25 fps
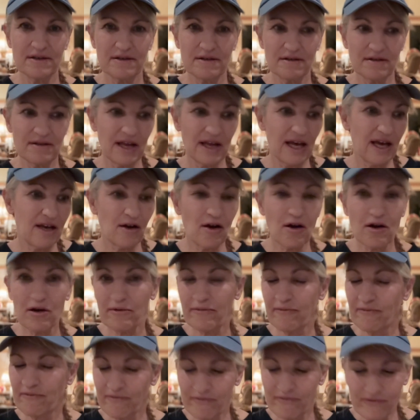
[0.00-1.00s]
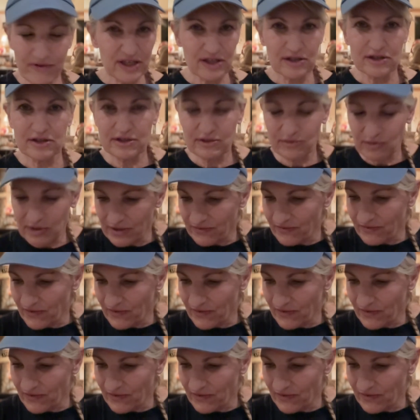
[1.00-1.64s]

that are filled with the